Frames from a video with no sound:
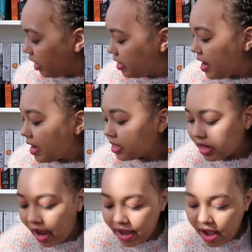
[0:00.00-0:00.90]
right, next,
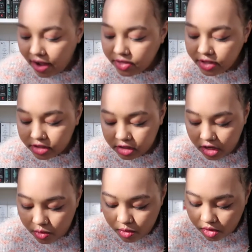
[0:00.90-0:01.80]
I got the
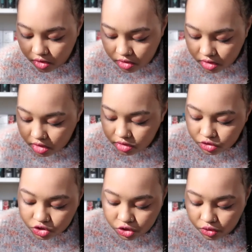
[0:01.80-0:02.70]
sequel
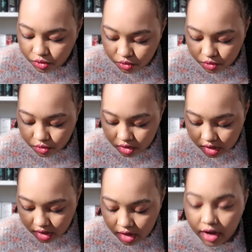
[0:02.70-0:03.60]
to
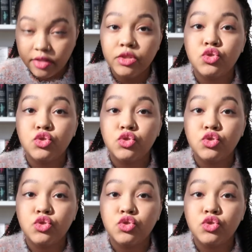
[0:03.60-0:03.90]
The